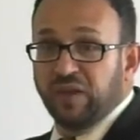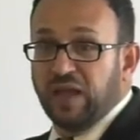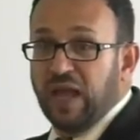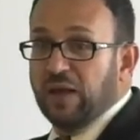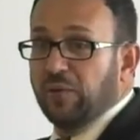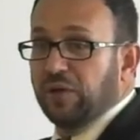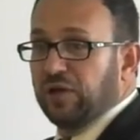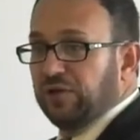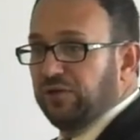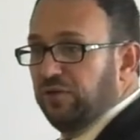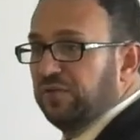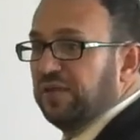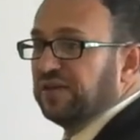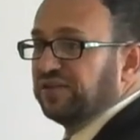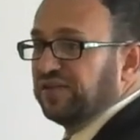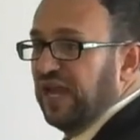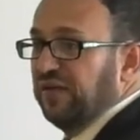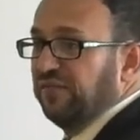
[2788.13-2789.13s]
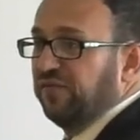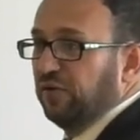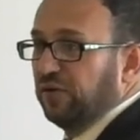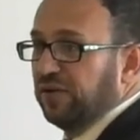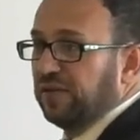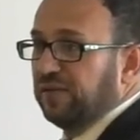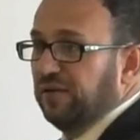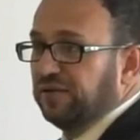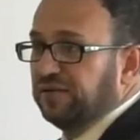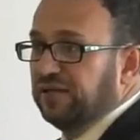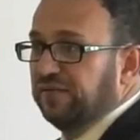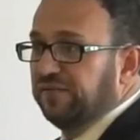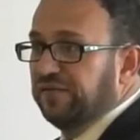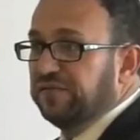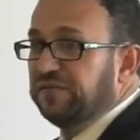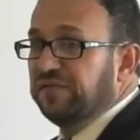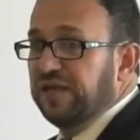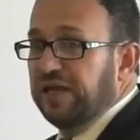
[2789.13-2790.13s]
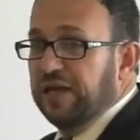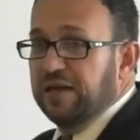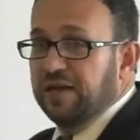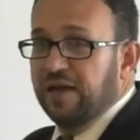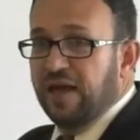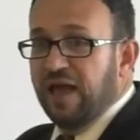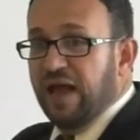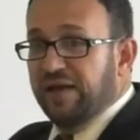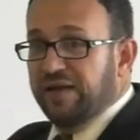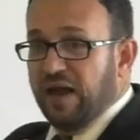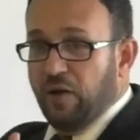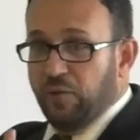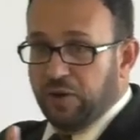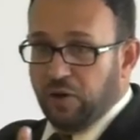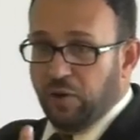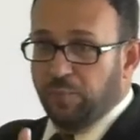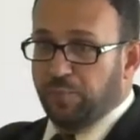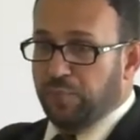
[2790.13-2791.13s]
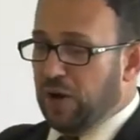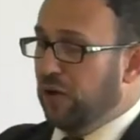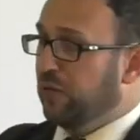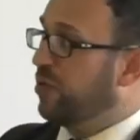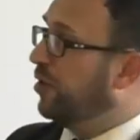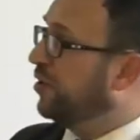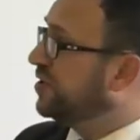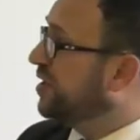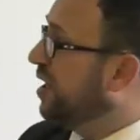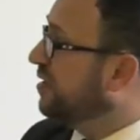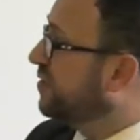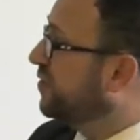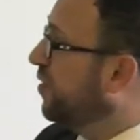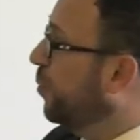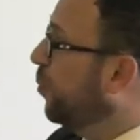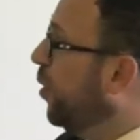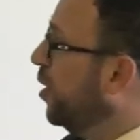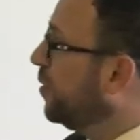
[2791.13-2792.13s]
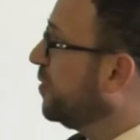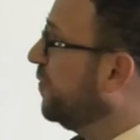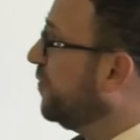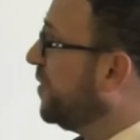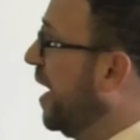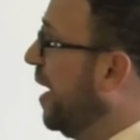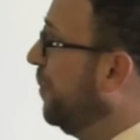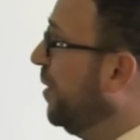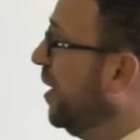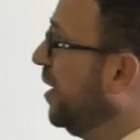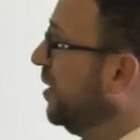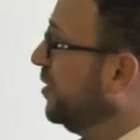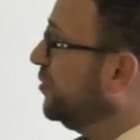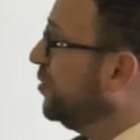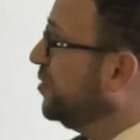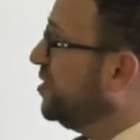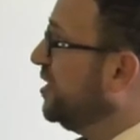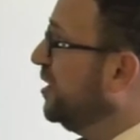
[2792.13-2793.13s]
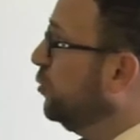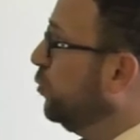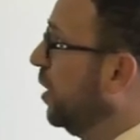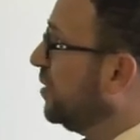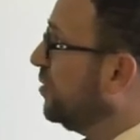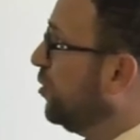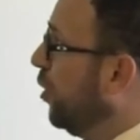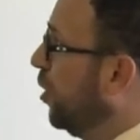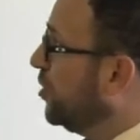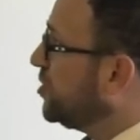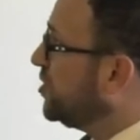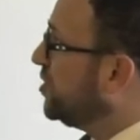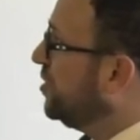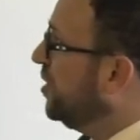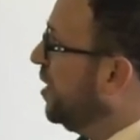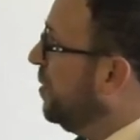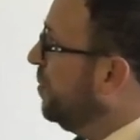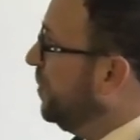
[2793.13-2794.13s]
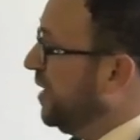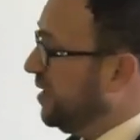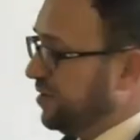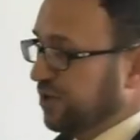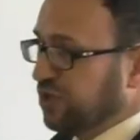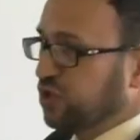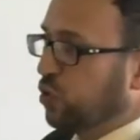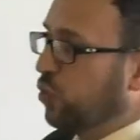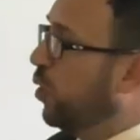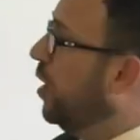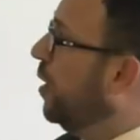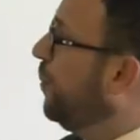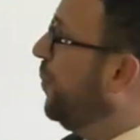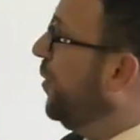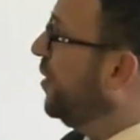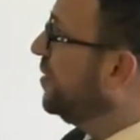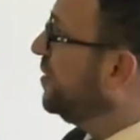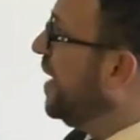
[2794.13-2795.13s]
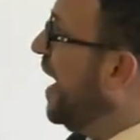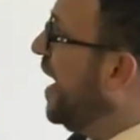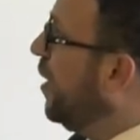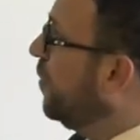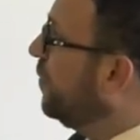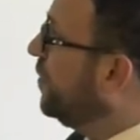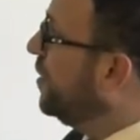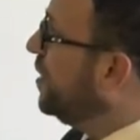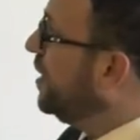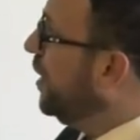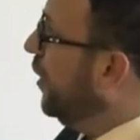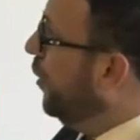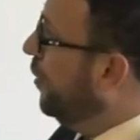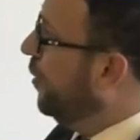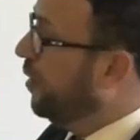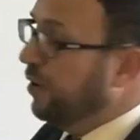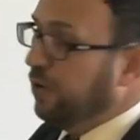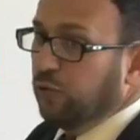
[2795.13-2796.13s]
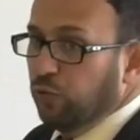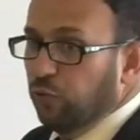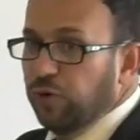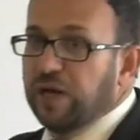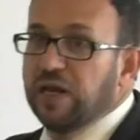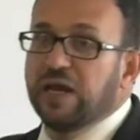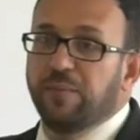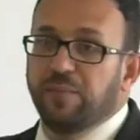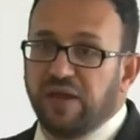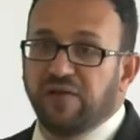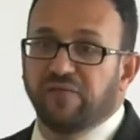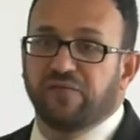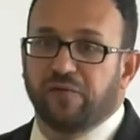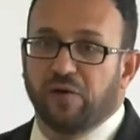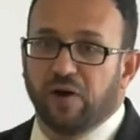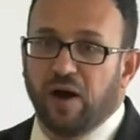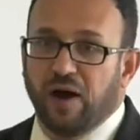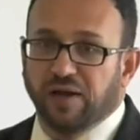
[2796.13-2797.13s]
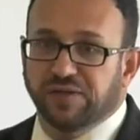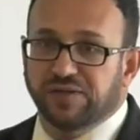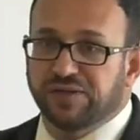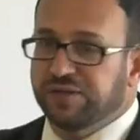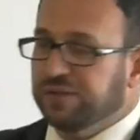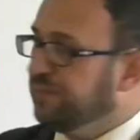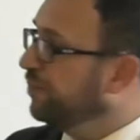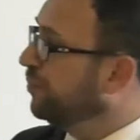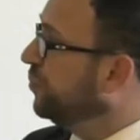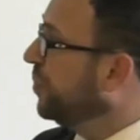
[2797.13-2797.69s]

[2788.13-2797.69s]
And we could do the same for the 13-15, and now we compare the results from both of them to see what those meters square per day over here really mean for us.